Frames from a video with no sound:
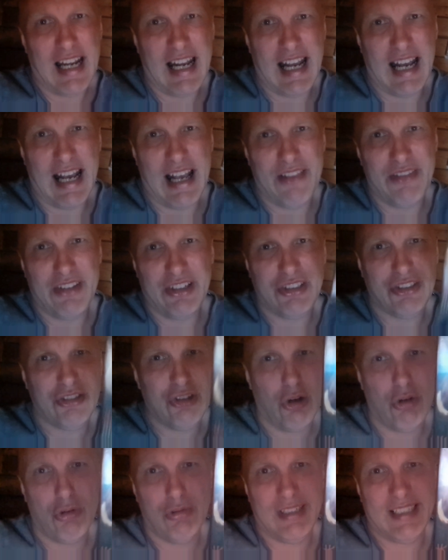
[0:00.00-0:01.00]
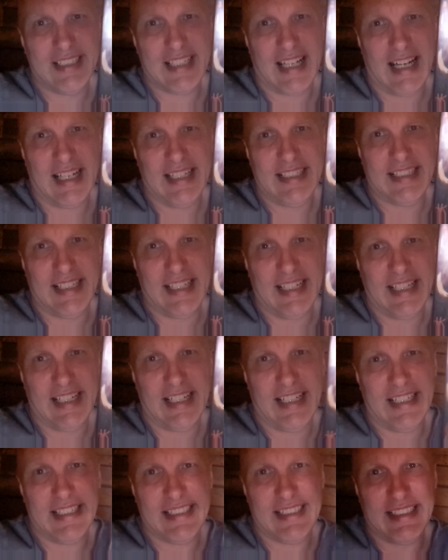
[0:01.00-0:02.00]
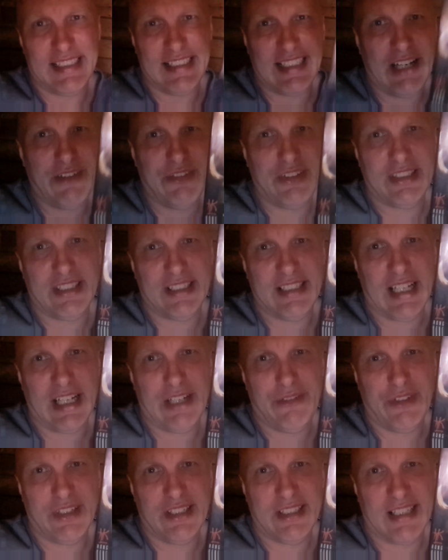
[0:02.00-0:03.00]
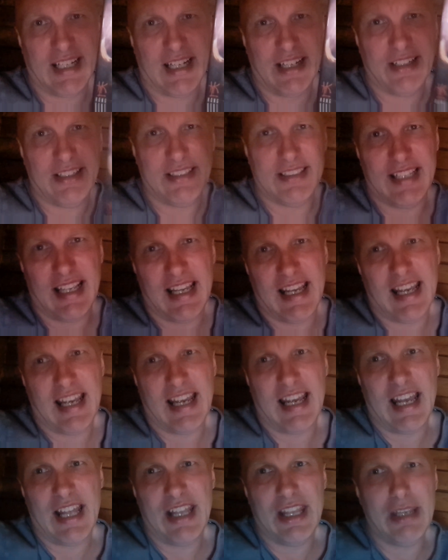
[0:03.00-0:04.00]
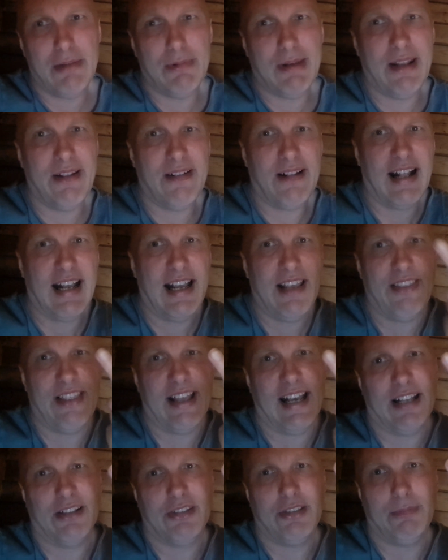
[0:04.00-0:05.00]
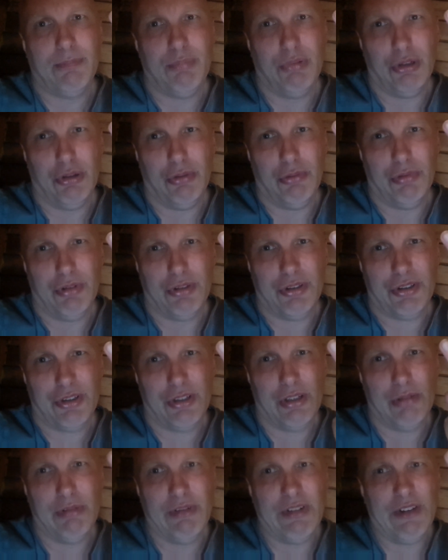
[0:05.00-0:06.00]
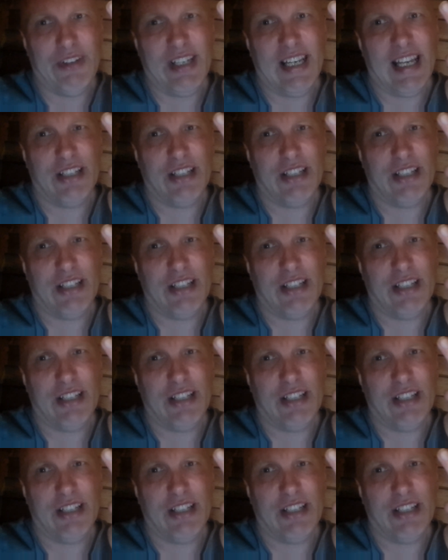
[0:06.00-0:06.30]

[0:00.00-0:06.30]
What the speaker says: and they stole his ideas. They gave it to David Tarriter, and they went like that to Buce with every